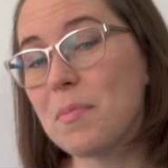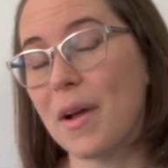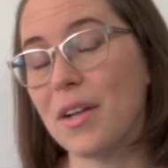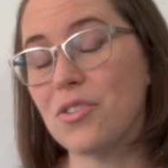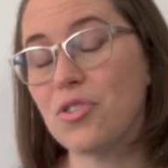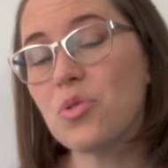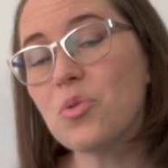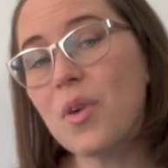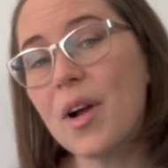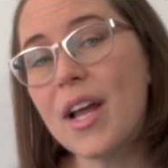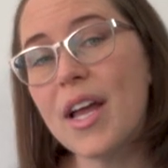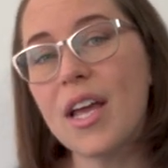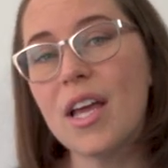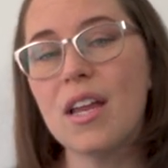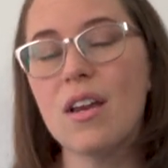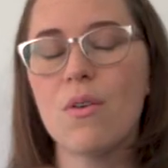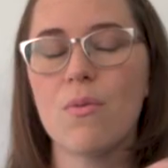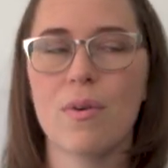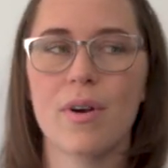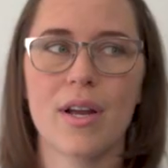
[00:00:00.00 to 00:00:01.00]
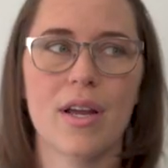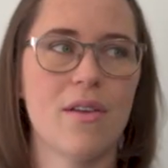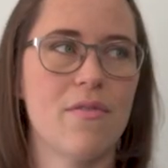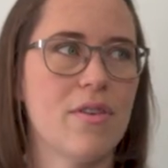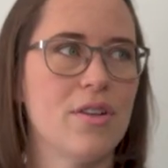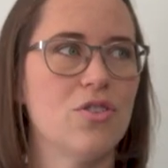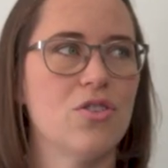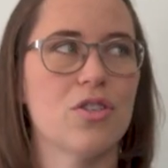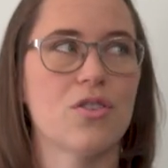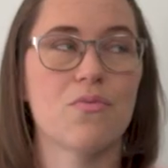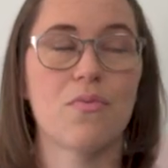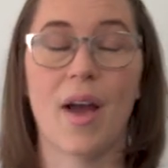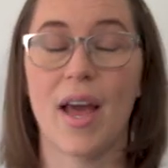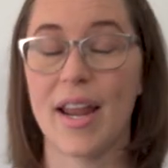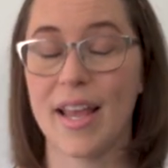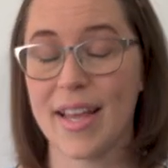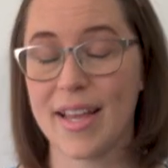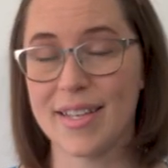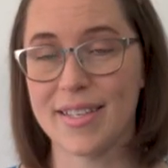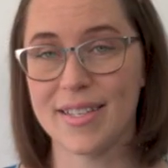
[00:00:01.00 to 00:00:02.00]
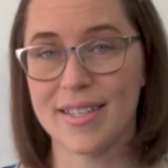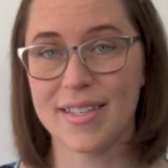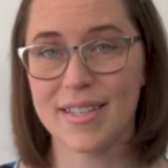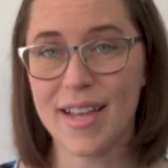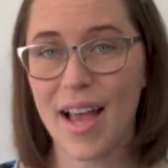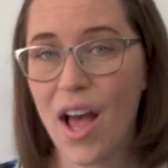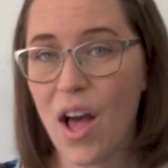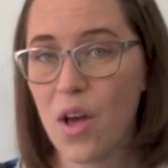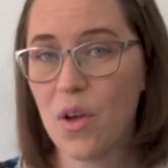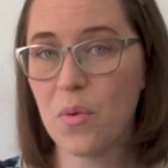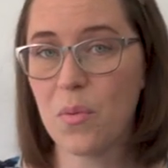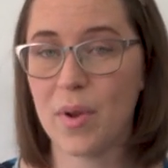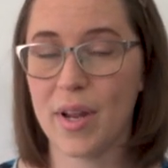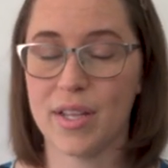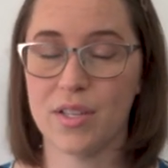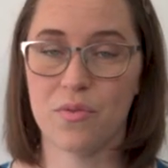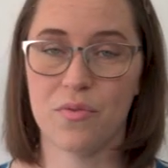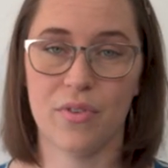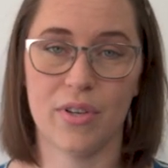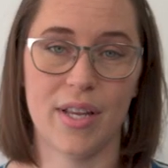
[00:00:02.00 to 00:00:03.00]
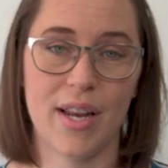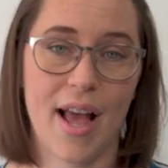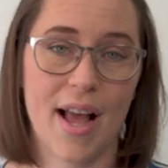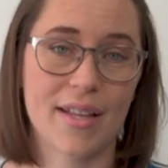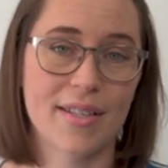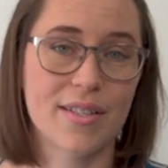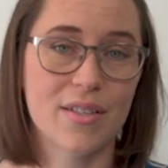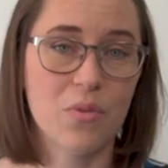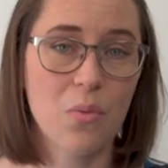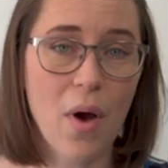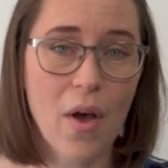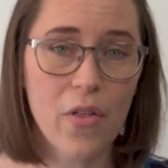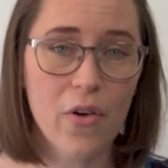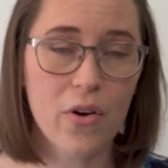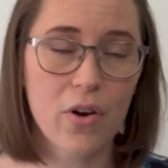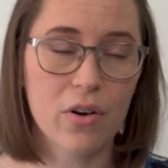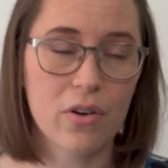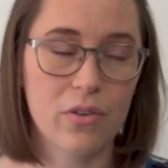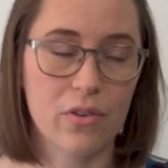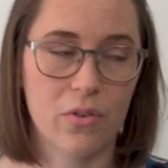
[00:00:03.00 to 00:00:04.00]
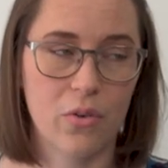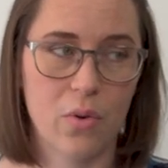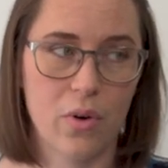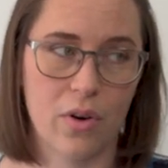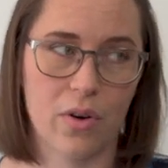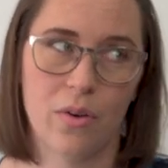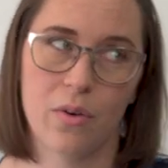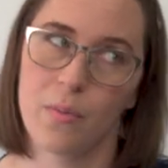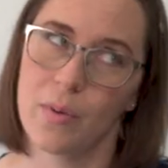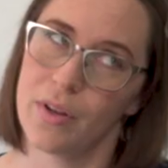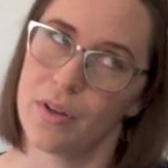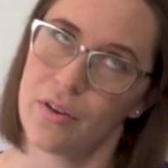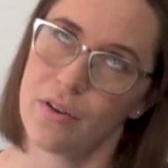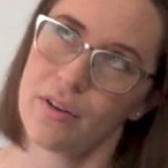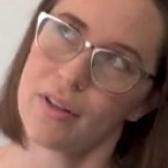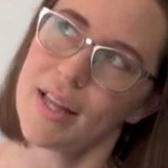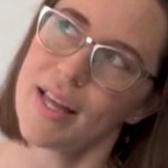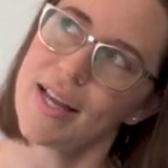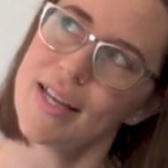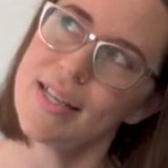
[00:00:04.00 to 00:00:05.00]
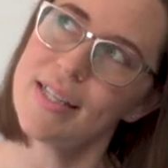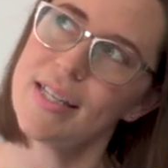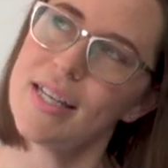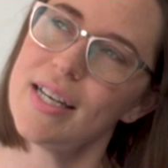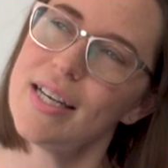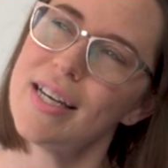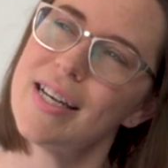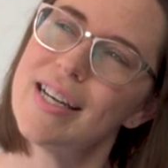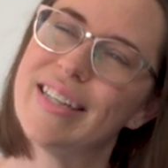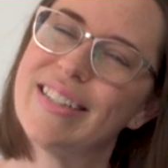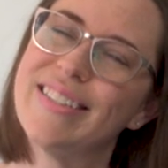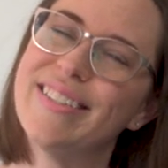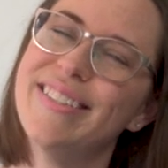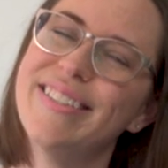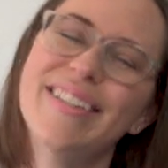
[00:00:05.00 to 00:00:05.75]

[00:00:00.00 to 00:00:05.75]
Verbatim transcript: by train, or even just riding into town when it's really nasty weather or when you're lazy.